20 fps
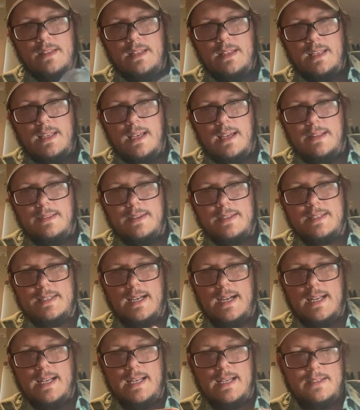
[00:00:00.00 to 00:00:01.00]
Yeah, this
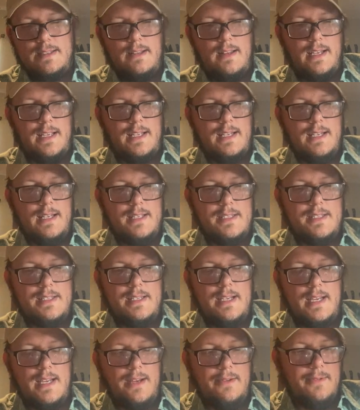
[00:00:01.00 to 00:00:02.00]
side has like a
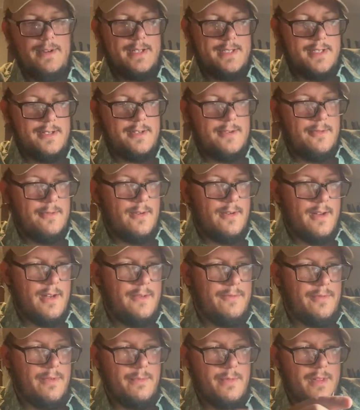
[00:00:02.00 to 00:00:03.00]
sticky residue on it
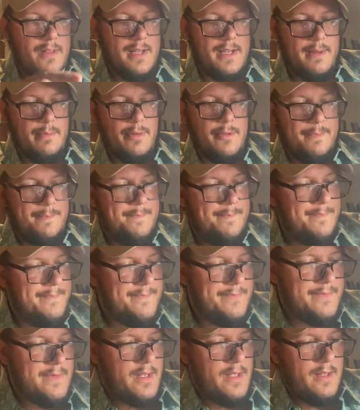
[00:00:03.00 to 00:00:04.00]
from the label.
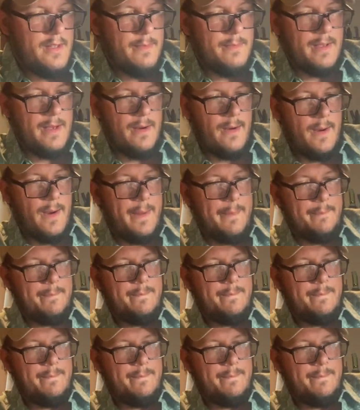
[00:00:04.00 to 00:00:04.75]
Be alright.